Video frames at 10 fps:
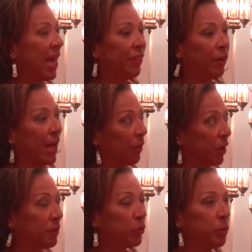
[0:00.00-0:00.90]
and their
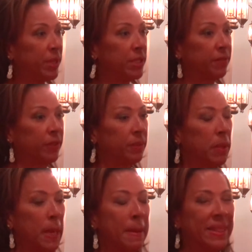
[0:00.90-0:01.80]
outcomes will be
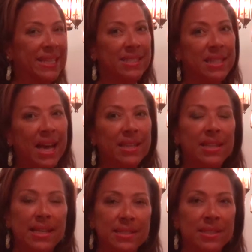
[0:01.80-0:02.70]
different. That's not
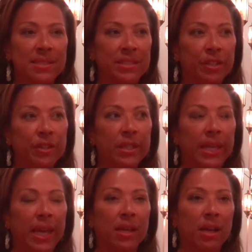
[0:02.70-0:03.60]

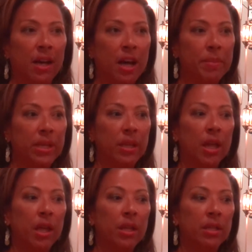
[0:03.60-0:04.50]
necessarily a common
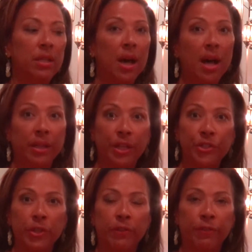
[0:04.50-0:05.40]

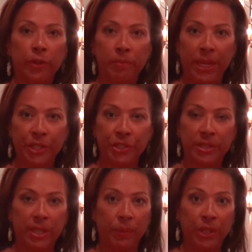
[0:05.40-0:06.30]
knowledge for the
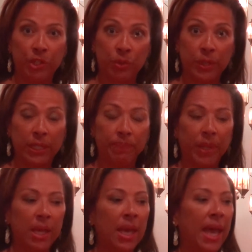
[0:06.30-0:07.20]
patients that we treat.
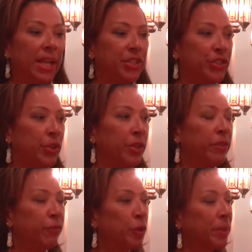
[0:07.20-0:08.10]
And so the
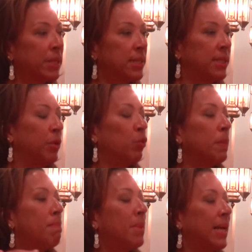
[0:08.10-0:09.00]
informed consent
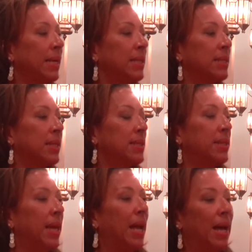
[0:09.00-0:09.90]
reminds us
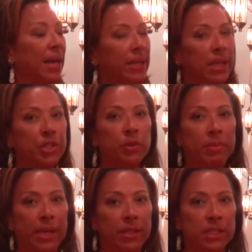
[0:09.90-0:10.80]
that I need to
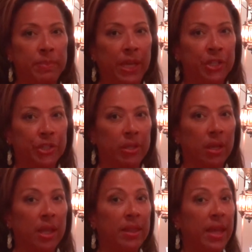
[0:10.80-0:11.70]
remind this patient
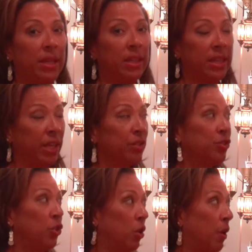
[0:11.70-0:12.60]
that things
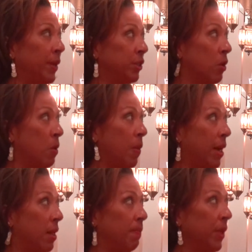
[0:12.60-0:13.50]
don't always go
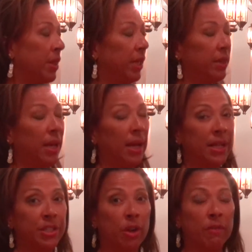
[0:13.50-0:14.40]
well, that the
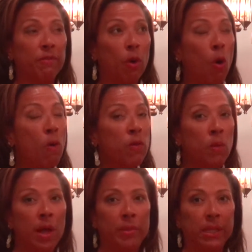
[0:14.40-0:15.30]
odds are
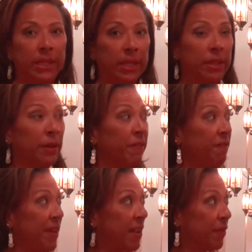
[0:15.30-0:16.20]
overwhelmingly in their
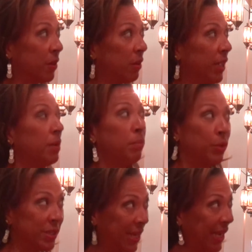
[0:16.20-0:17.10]
favor in
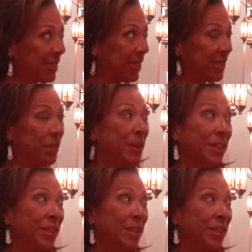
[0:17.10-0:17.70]
most cases, and when